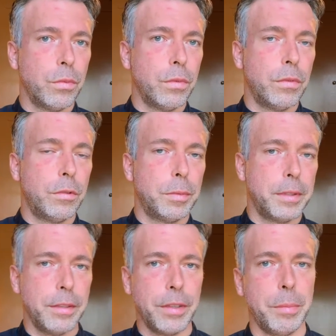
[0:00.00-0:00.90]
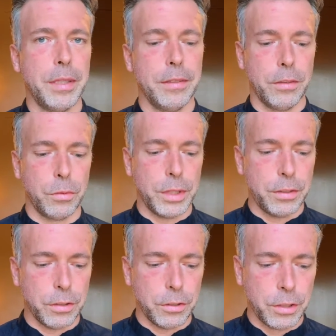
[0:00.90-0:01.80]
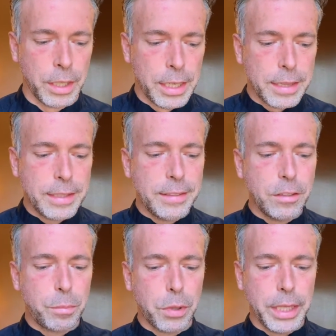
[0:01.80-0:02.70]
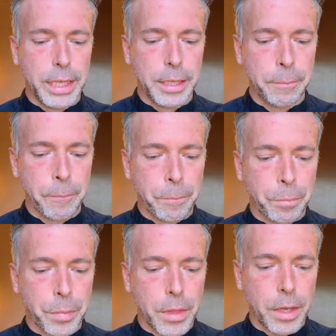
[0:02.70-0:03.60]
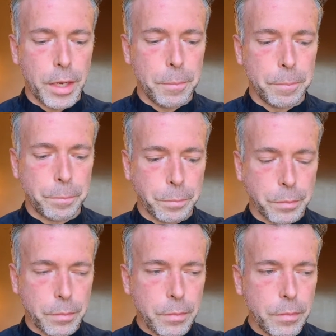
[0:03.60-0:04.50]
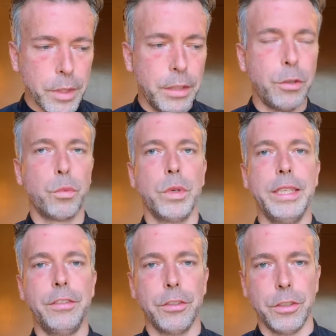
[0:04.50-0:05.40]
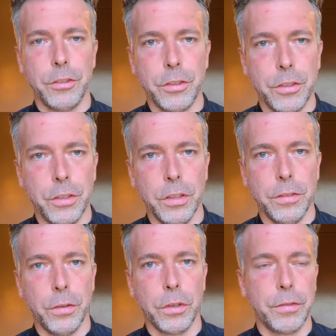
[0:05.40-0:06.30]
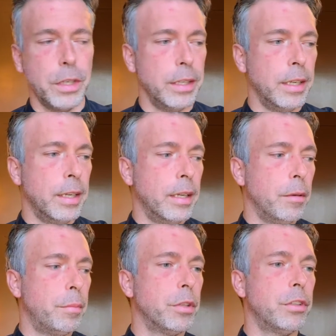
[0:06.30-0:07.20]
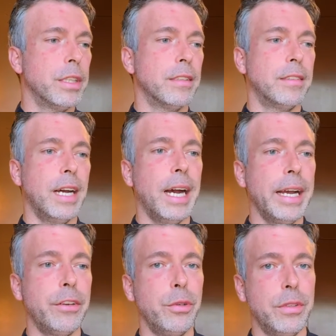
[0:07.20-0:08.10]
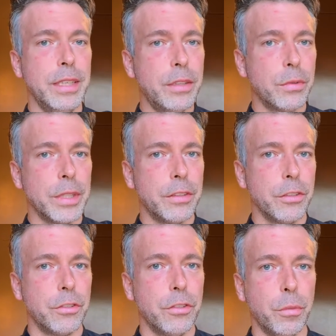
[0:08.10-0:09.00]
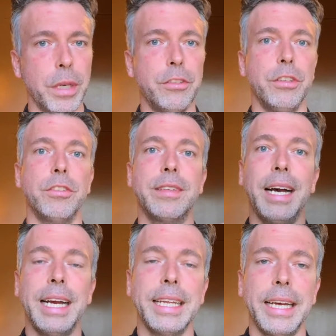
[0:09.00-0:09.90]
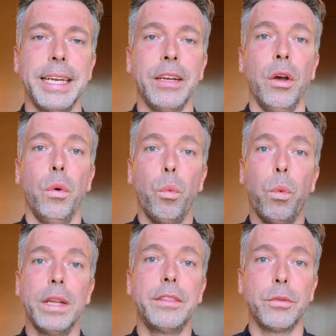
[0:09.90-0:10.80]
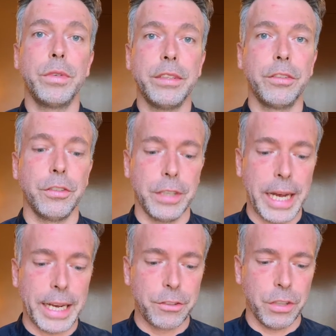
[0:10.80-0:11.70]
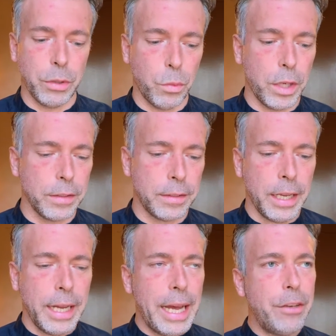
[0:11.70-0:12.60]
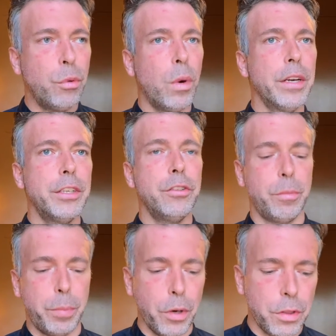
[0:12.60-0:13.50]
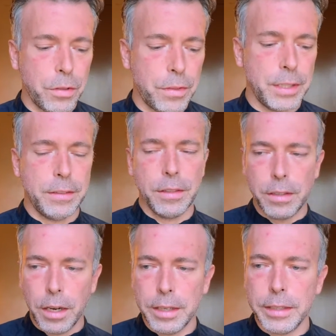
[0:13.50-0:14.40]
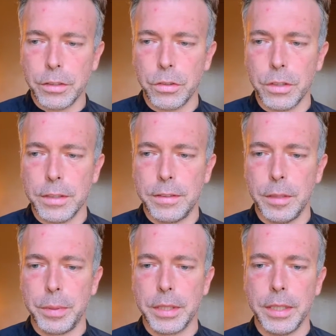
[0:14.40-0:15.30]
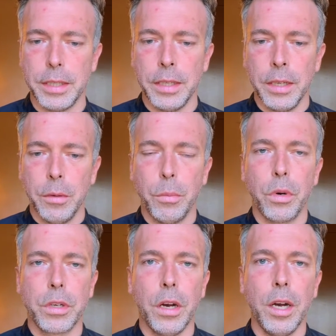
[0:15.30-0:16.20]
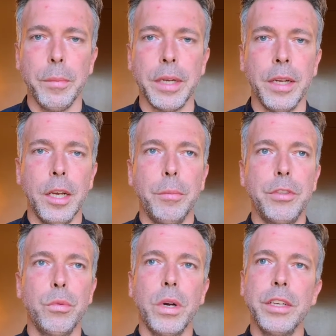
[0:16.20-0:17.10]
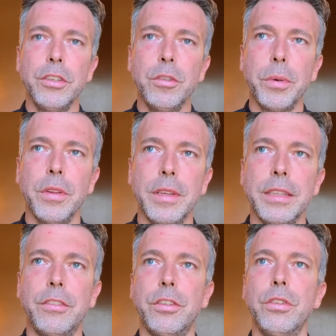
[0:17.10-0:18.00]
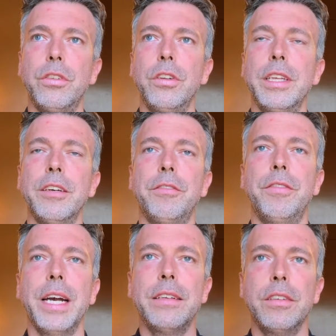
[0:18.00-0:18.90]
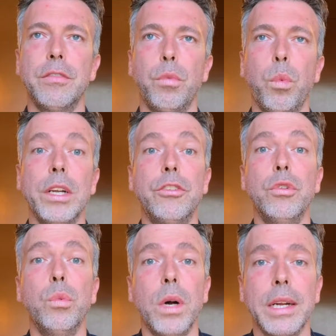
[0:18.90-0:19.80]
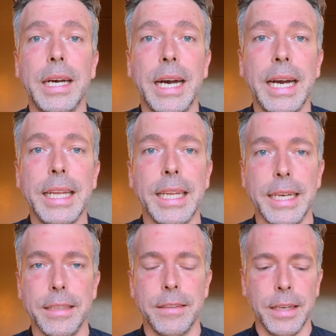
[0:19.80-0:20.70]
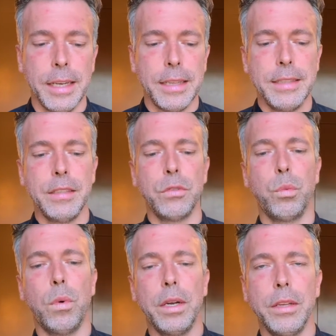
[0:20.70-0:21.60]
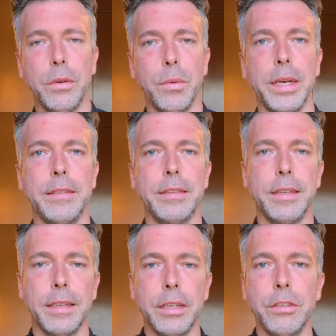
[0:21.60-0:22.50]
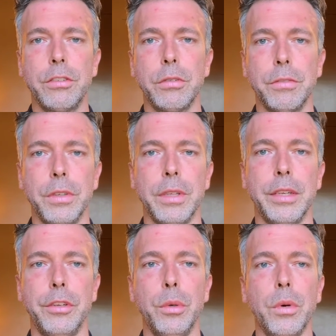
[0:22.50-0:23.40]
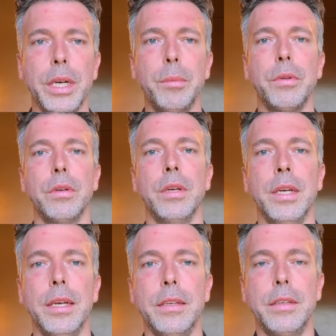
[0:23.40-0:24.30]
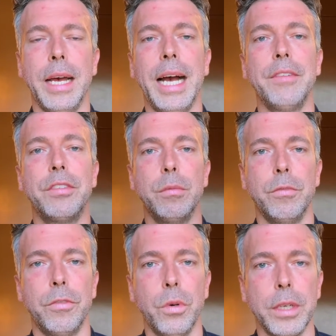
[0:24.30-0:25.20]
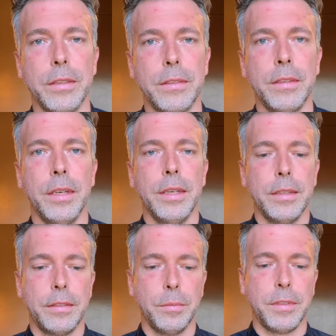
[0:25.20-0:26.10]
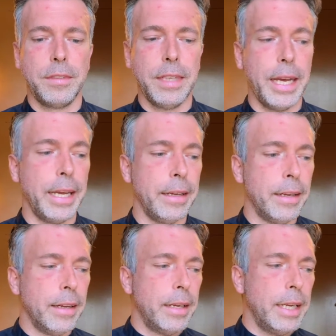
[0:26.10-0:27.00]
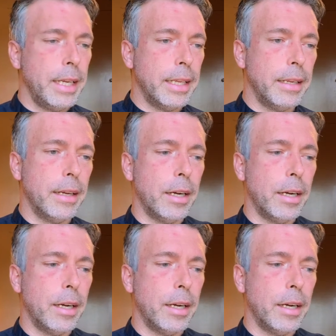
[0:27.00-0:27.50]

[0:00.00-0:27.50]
specific pieces of research. This is bringing the research to the forefront, pushing aside who did the research so much and just highlighting what the research actually was. And you want to use both of these. The non-integral is typically more common, but you want to use both of these to the effect of what you want to highlight. This is one of the ways in a literature review that you are able to have some voice, some say in